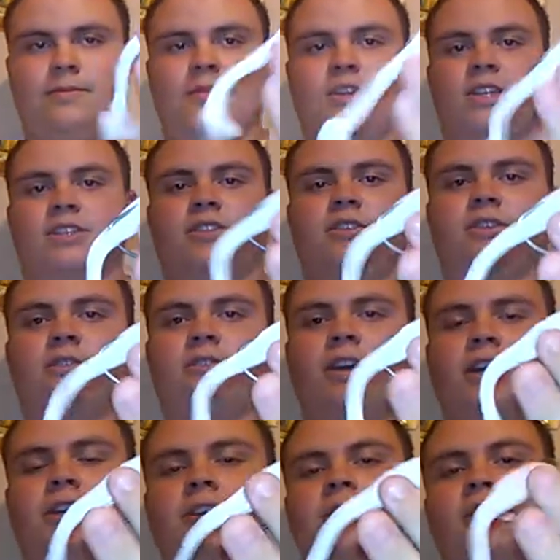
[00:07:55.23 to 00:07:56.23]
this hook
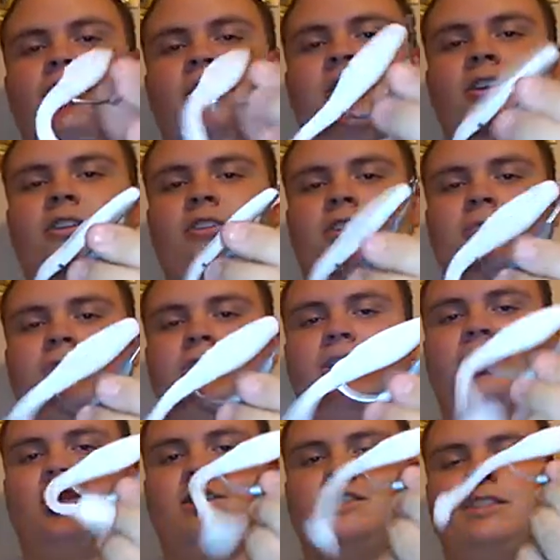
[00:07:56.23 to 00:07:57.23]
right here just
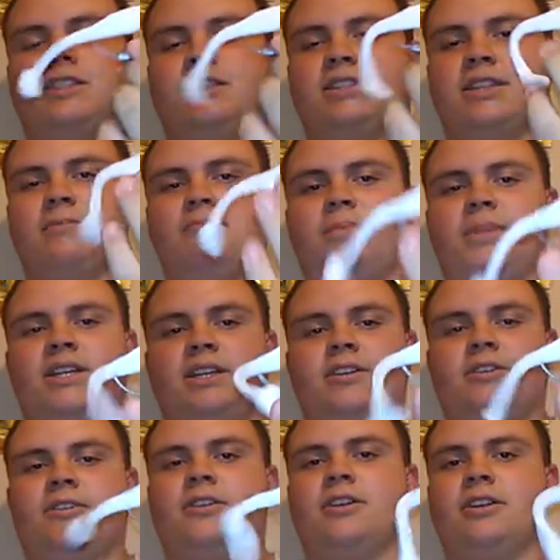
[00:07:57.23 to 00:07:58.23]
because it is a
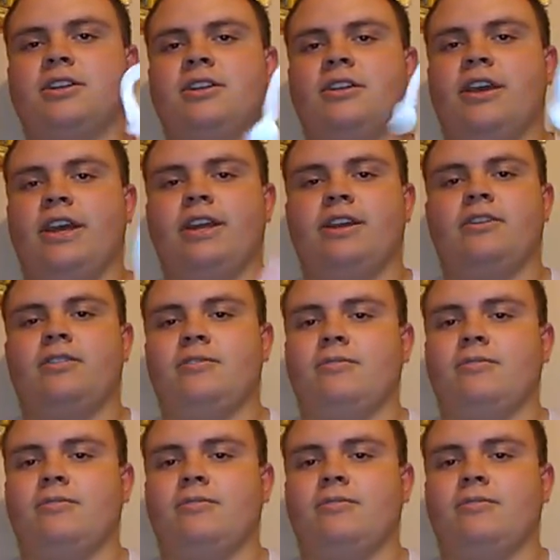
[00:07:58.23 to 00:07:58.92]
big hook and